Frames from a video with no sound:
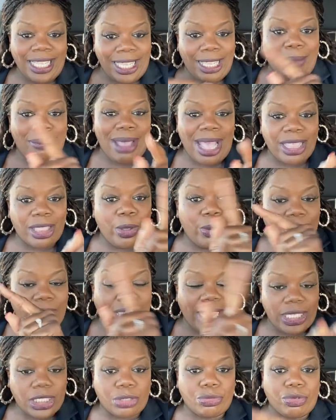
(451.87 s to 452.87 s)
end my
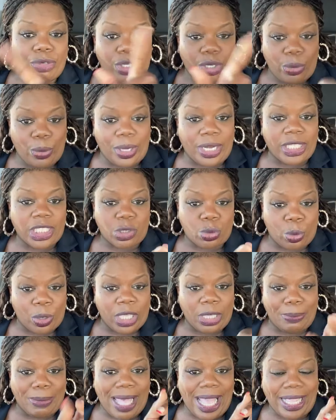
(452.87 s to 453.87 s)
location real quick and
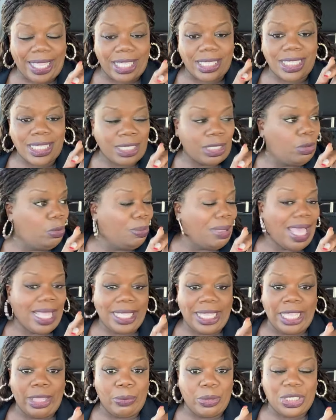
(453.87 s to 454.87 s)
swing back and ting
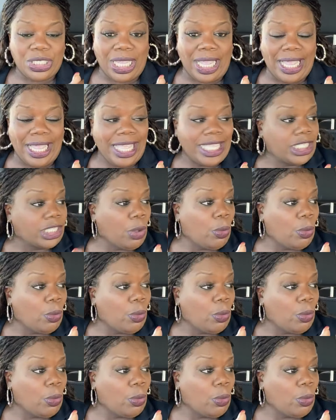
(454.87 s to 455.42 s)
back in with y'all ass,